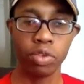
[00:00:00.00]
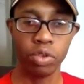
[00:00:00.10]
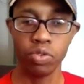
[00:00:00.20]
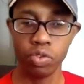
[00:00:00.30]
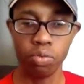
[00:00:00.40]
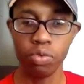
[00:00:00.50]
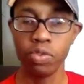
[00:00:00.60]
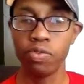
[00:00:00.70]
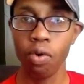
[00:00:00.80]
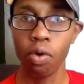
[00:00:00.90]
you to
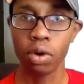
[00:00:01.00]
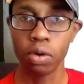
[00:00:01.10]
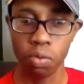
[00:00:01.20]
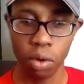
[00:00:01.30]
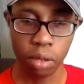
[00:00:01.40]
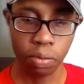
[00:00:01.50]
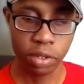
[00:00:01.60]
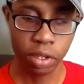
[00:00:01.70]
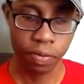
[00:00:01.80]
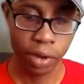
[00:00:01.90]
move forward with a
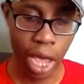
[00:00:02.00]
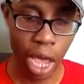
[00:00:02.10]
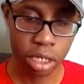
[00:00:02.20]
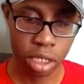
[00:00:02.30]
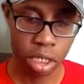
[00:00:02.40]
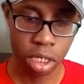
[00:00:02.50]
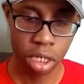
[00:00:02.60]
specific action.